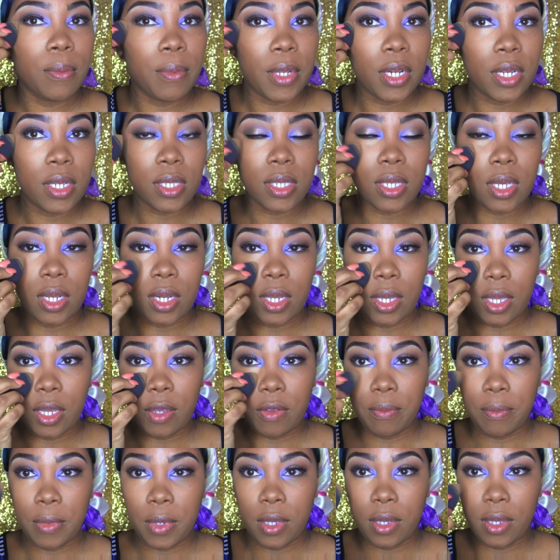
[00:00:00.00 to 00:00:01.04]
but it's gonna
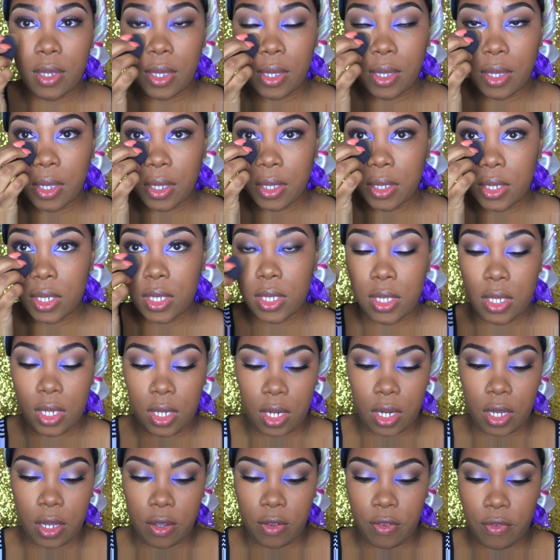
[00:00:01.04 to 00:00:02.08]
give me just
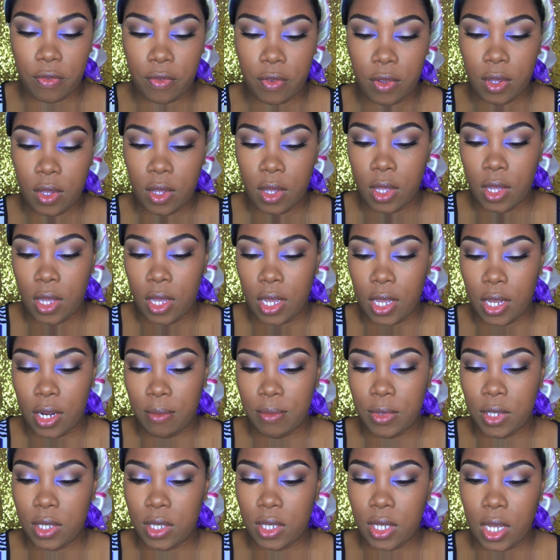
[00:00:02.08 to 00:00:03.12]
enough and
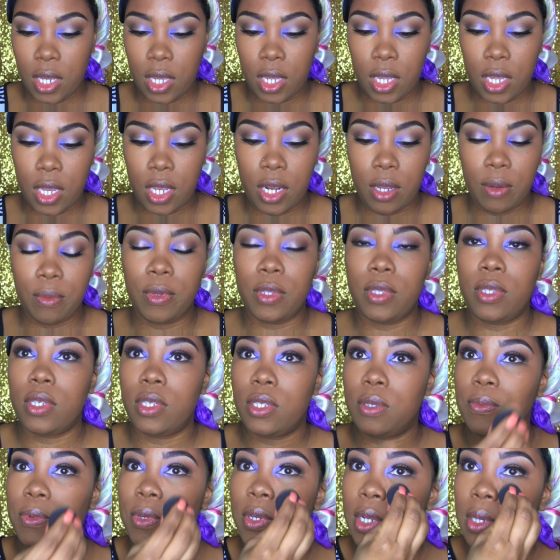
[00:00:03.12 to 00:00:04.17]
I'm just taking it in with
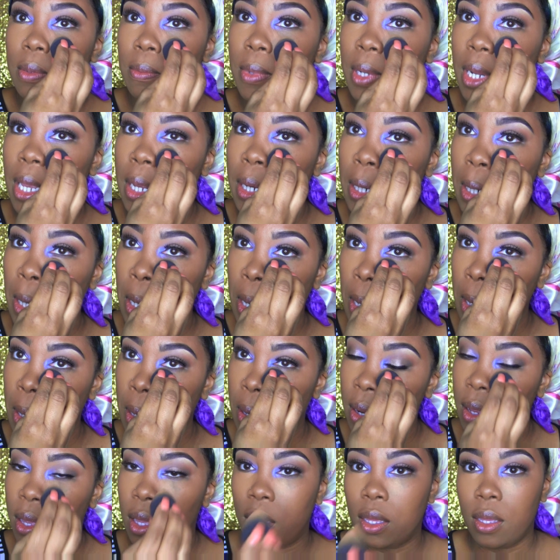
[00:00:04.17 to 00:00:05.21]
this beauty
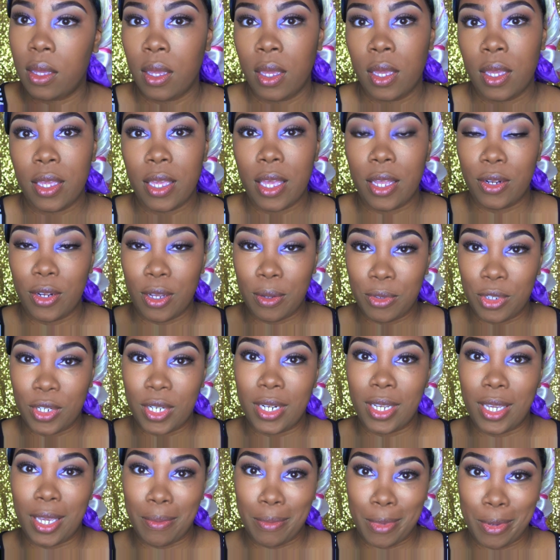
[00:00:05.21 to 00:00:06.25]
blender Yeah, know I'm
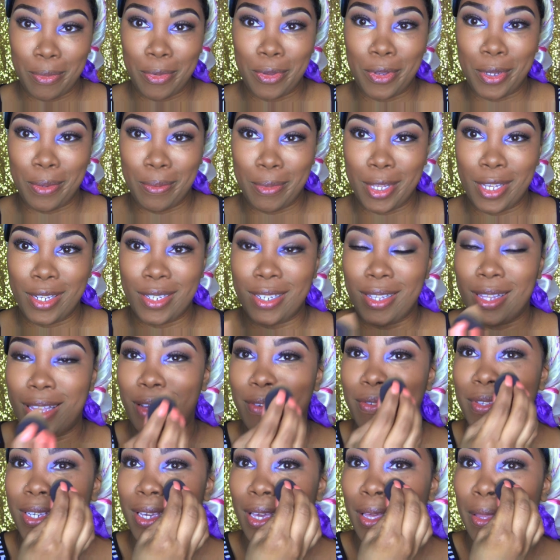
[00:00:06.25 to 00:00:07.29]
trying to get my beauty blender
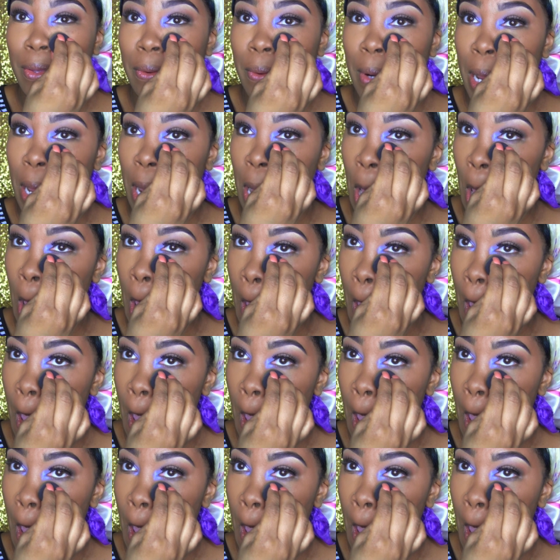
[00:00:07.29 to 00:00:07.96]
life together right